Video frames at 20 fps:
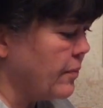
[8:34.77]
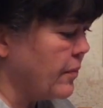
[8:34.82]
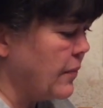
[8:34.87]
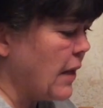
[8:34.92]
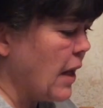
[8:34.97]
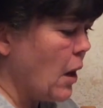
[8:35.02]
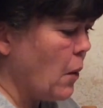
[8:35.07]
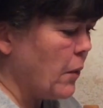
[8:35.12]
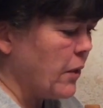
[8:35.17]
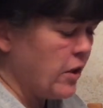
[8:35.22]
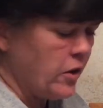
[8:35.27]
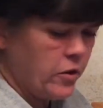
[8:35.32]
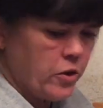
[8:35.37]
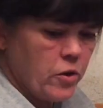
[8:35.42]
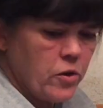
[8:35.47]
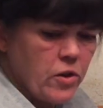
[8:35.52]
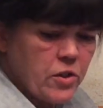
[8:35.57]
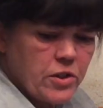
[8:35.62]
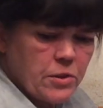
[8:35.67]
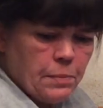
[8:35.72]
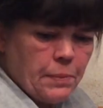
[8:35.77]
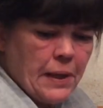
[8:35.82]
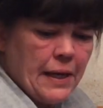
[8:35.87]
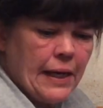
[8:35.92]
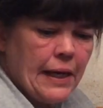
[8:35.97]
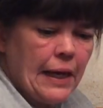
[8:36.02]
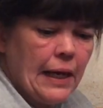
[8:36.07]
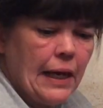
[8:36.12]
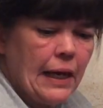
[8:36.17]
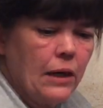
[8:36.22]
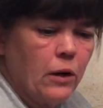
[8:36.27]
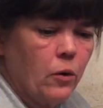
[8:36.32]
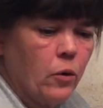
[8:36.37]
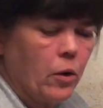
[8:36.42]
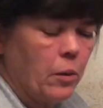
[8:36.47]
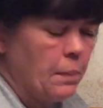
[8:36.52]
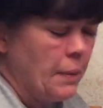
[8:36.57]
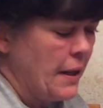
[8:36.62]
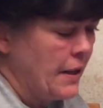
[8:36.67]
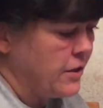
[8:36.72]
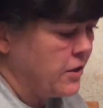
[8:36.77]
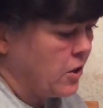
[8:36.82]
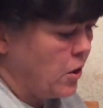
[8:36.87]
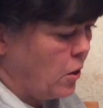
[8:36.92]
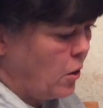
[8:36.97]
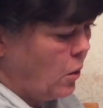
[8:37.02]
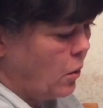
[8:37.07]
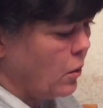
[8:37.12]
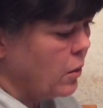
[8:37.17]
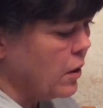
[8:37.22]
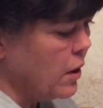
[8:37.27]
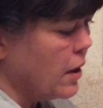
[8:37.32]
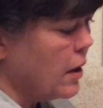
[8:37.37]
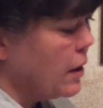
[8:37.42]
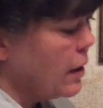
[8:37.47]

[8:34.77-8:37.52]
Now when you use a pen or a pencil,